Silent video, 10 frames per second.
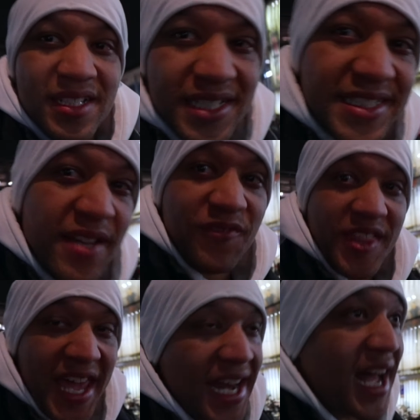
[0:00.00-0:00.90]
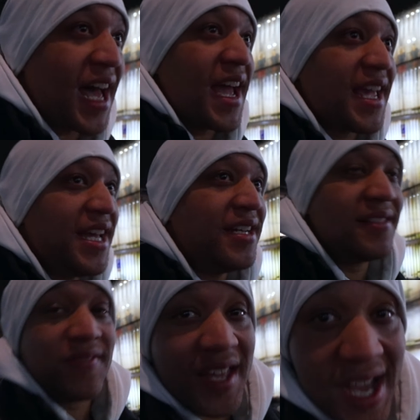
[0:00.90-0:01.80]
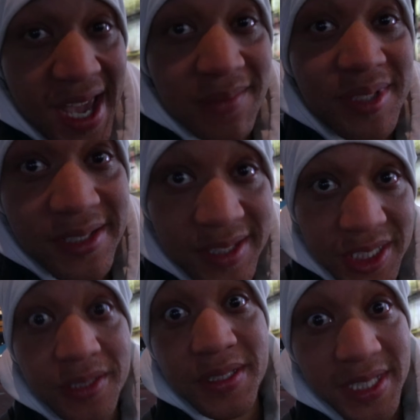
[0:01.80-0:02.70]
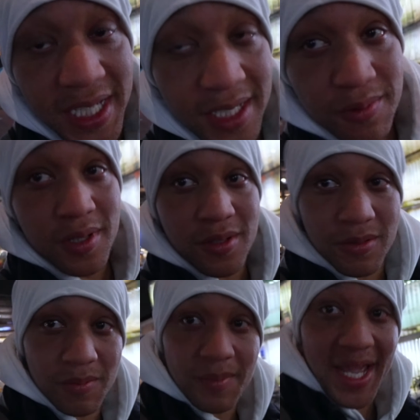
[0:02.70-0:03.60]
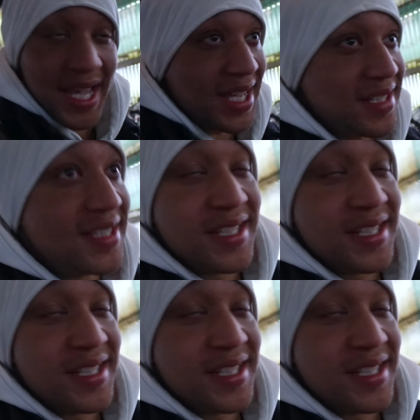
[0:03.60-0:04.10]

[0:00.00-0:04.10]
Except for that, I, I am still sick. Whoa, man.